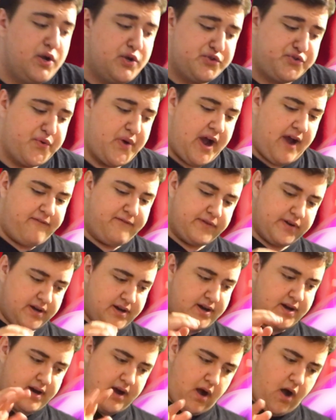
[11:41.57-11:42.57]
So
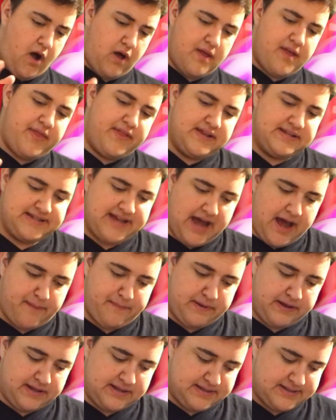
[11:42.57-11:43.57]
after all of this
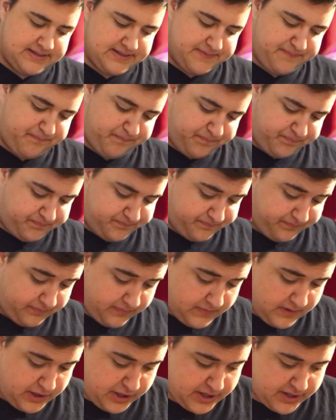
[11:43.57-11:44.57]
happens,
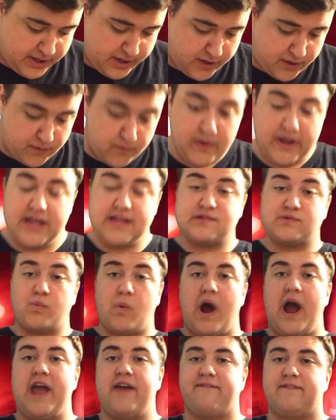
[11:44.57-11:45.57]
his
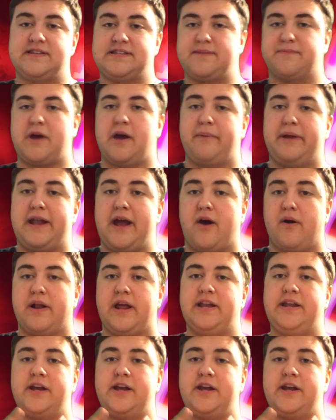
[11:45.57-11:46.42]
wife ends up coming out.